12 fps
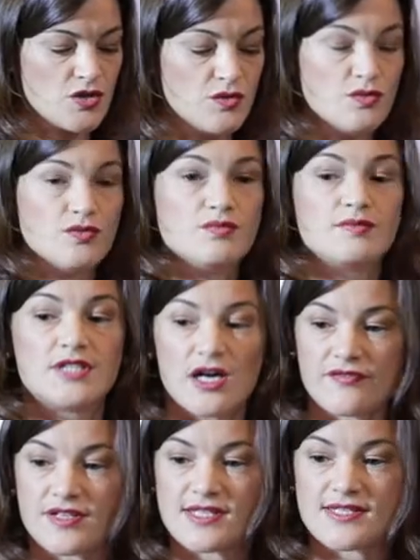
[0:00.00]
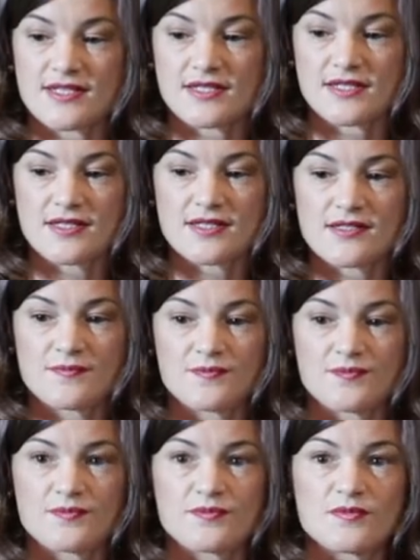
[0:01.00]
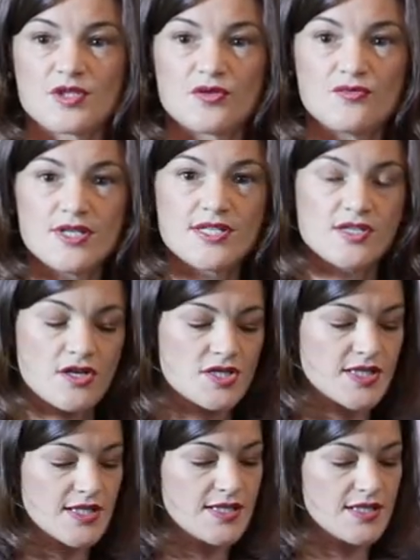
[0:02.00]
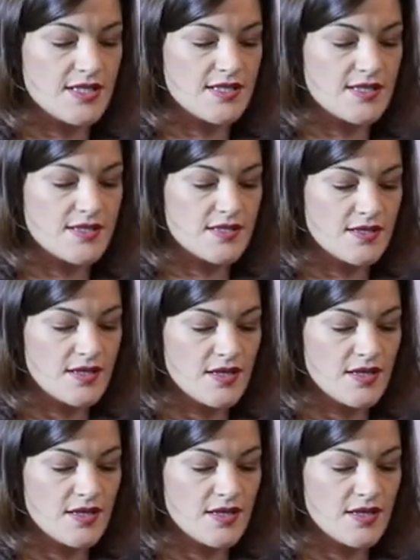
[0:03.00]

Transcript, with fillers: You govern cities. You research cities.